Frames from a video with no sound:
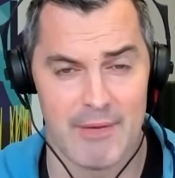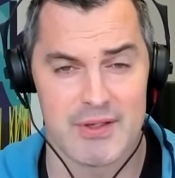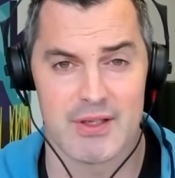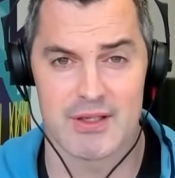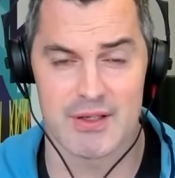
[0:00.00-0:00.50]

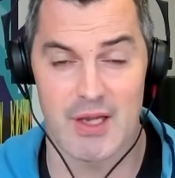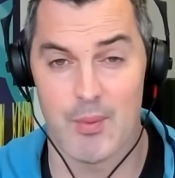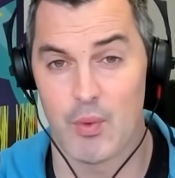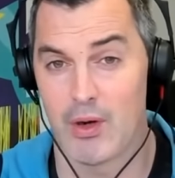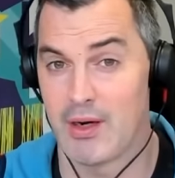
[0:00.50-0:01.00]
Obviously, there's a
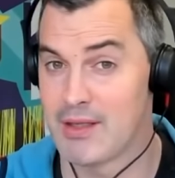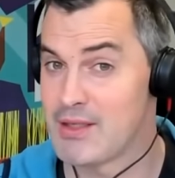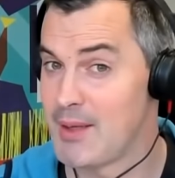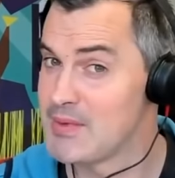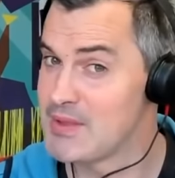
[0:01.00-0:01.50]
type 1 and a
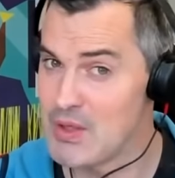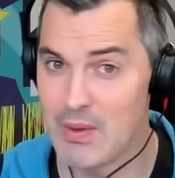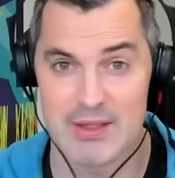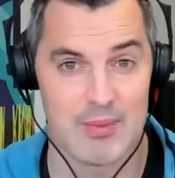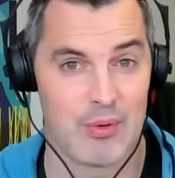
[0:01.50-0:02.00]
type 2,
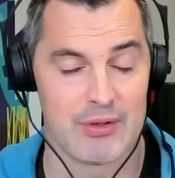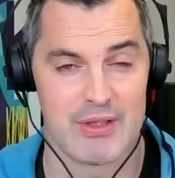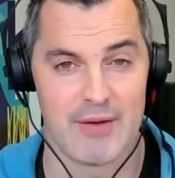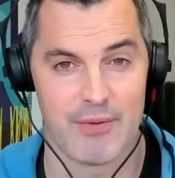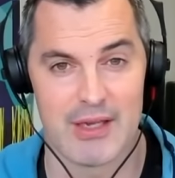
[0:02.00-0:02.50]
and it's important
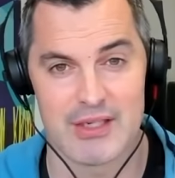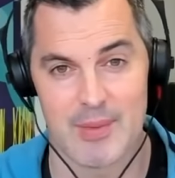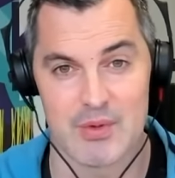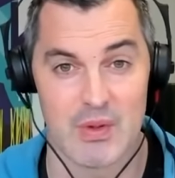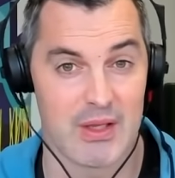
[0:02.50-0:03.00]
to
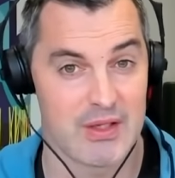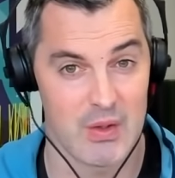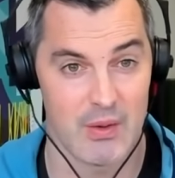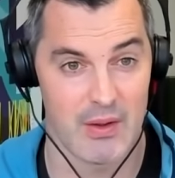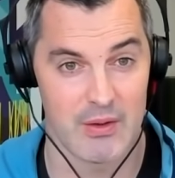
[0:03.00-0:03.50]
differentiate between the
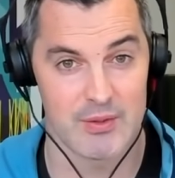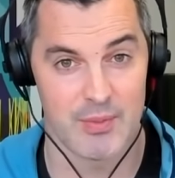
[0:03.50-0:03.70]
two of those,